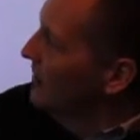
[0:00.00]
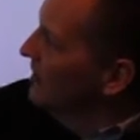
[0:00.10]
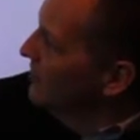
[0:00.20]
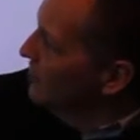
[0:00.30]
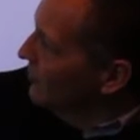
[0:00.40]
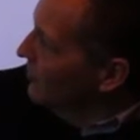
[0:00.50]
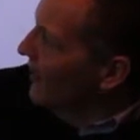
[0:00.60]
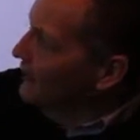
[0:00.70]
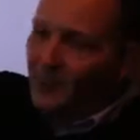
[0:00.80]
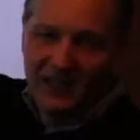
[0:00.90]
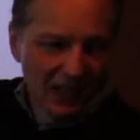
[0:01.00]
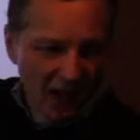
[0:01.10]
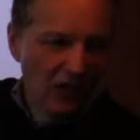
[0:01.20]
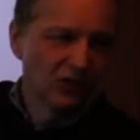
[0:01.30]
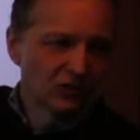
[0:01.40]
but so you have to be an
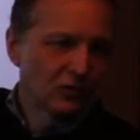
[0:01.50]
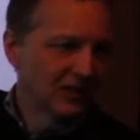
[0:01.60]
arts